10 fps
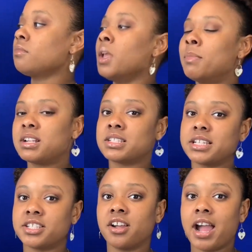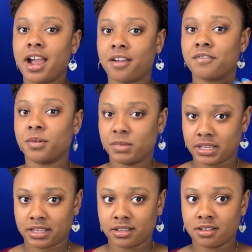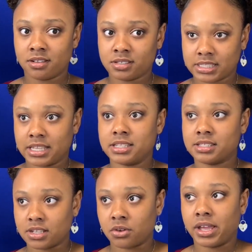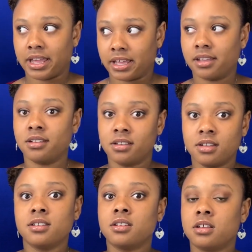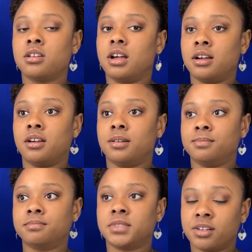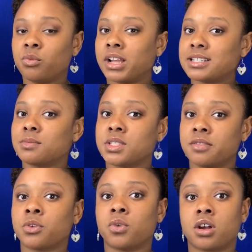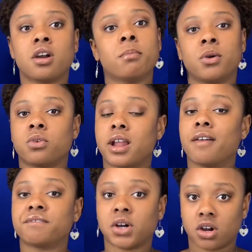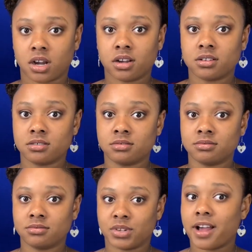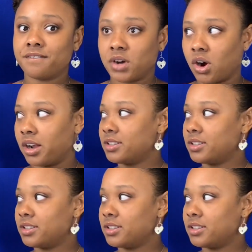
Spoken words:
But a 60 or higher for me says, okay, that we got some stuff to work on, but we're not far. We're not far.